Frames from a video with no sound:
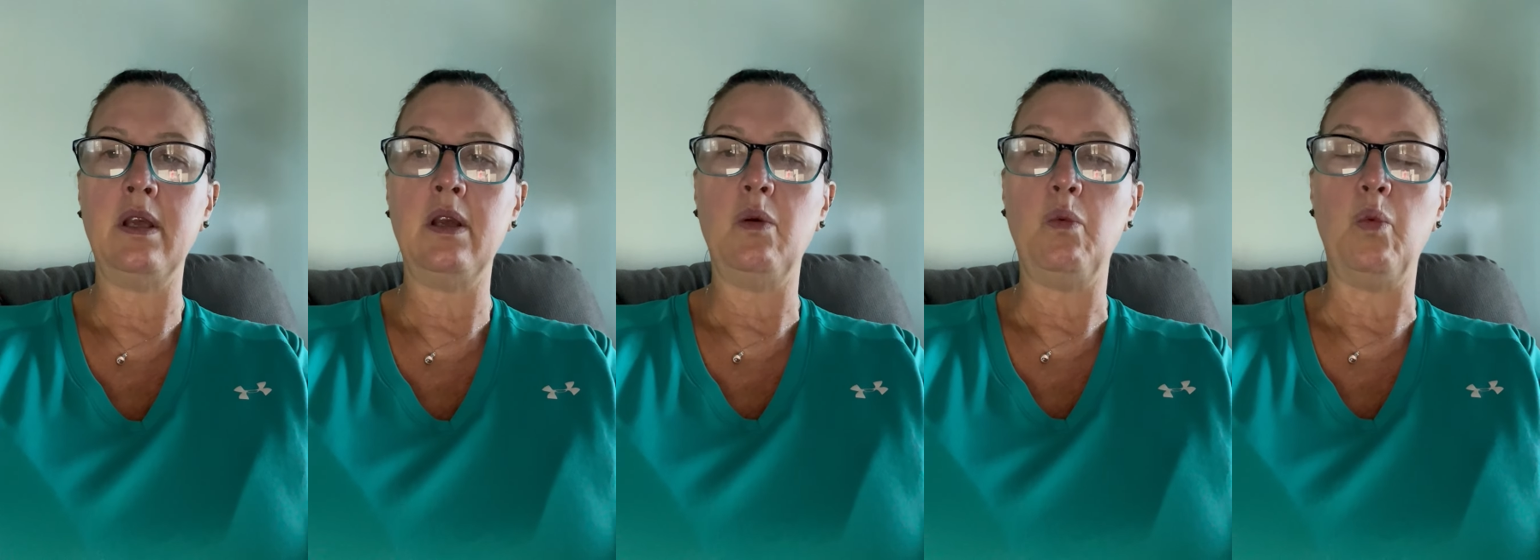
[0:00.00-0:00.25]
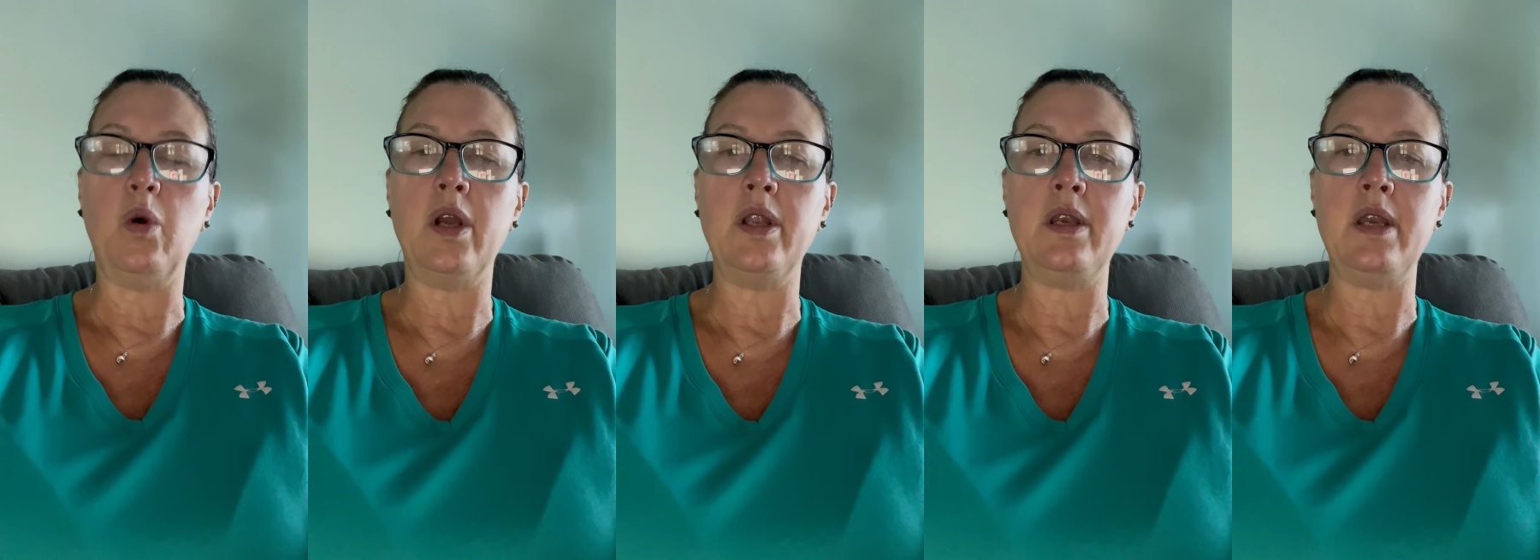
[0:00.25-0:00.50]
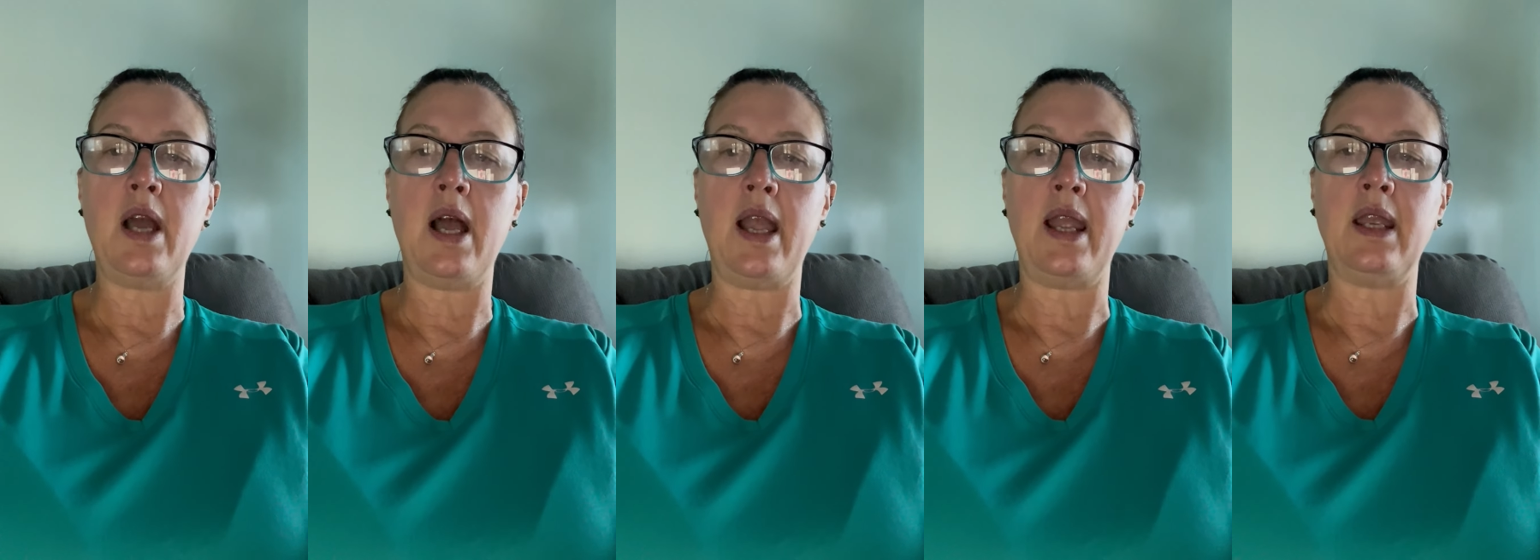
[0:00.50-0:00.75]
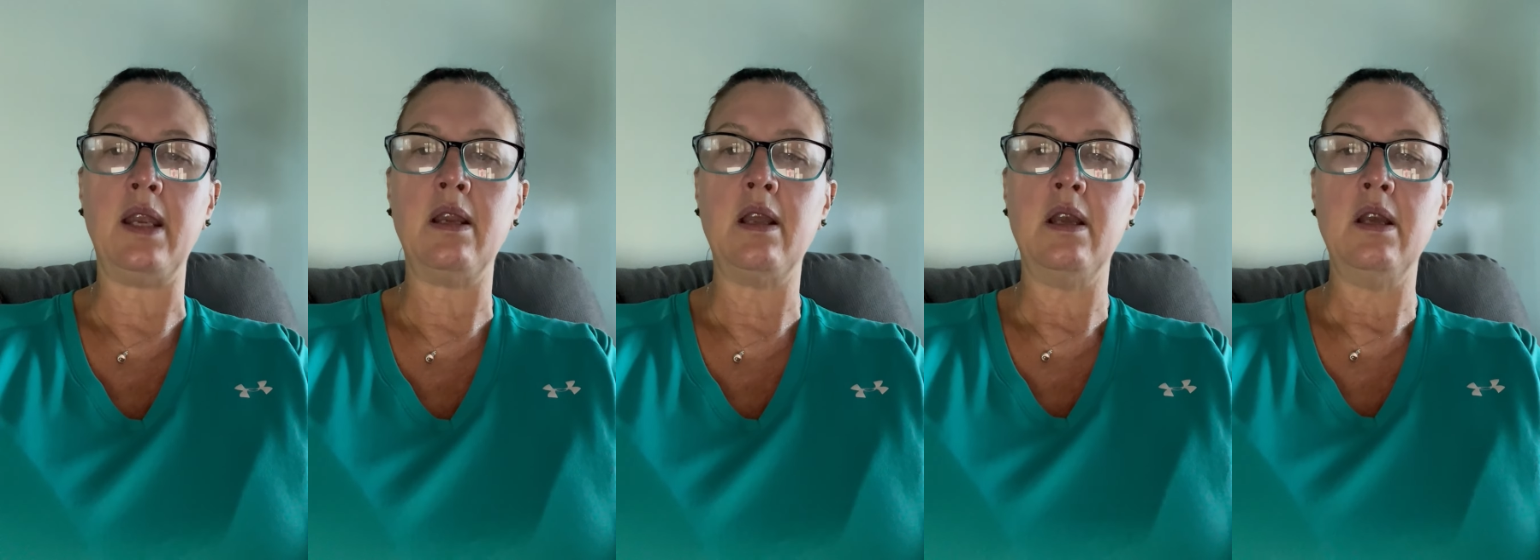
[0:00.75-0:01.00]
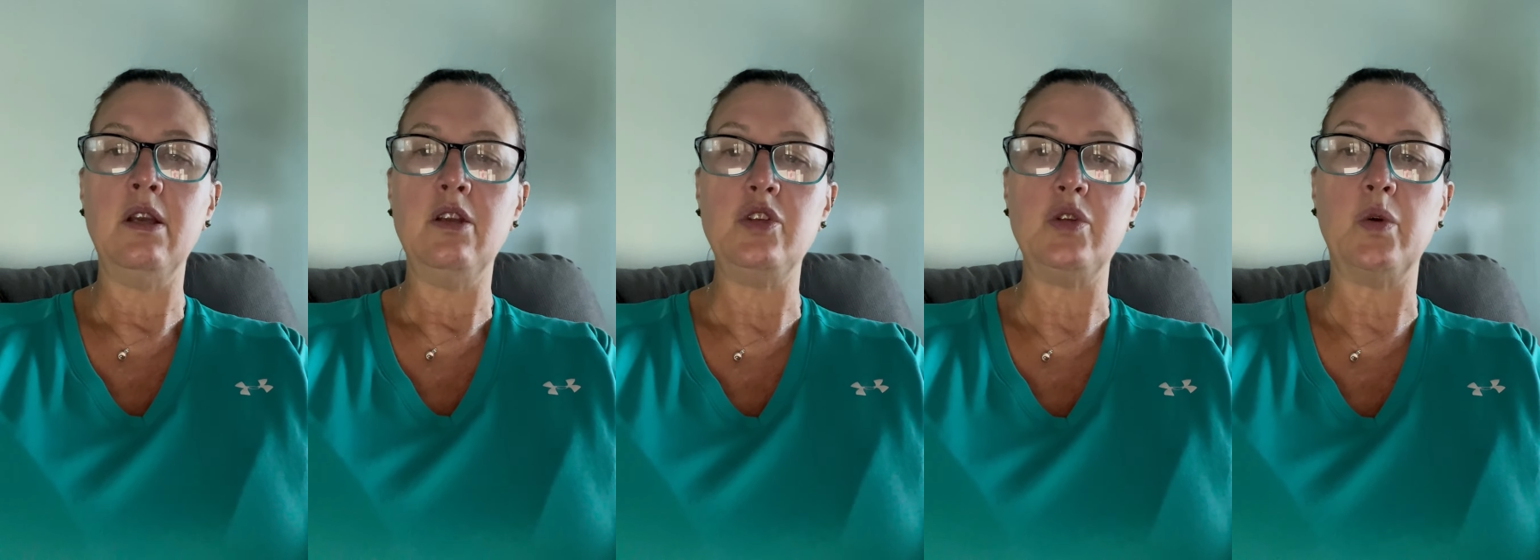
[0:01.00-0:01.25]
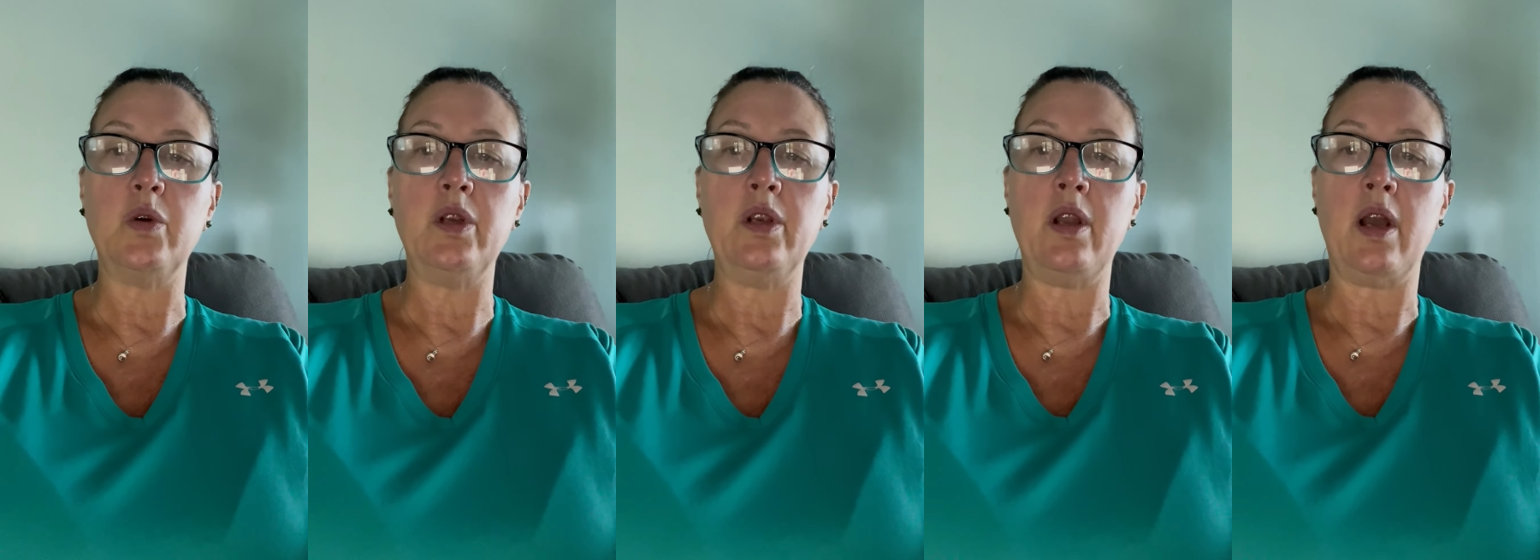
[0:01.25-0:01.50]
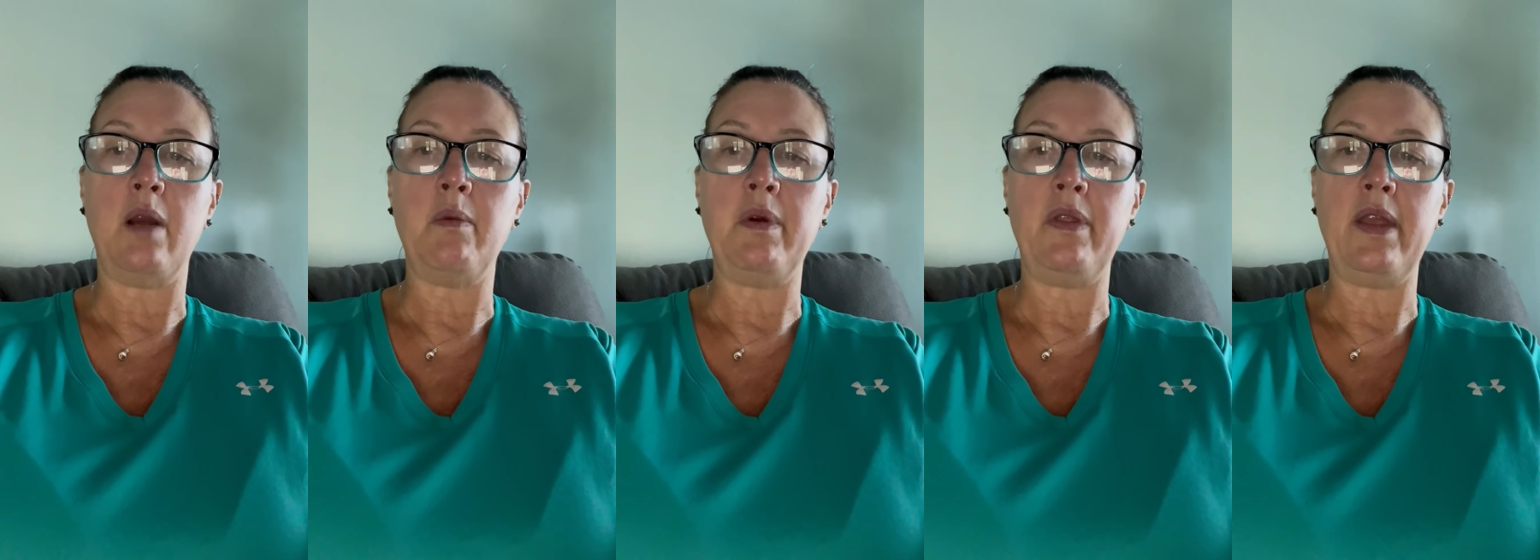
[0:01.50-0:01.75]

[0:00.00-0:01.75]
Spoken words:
One night, Dawn and I were